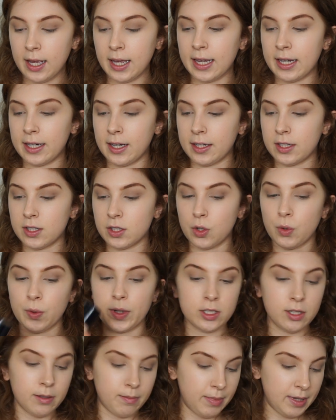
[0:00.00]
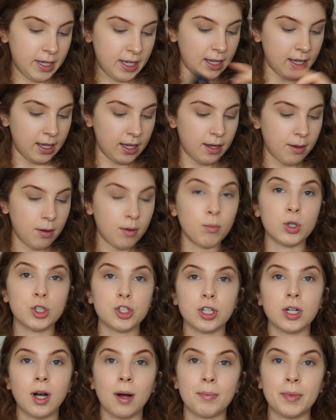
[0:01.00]
it is going to be
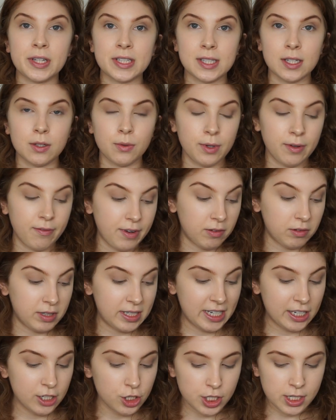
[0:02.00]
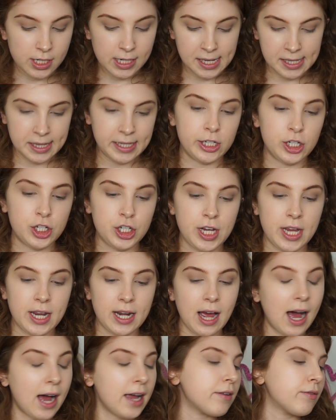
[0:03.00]
Moisture Complex Liquid Foundation in the shade
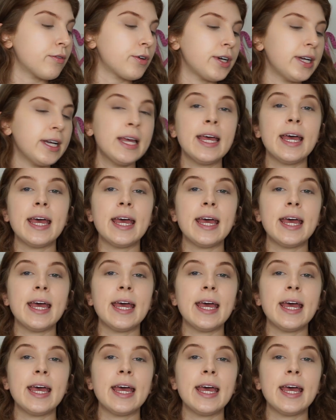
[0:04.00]
Ivory.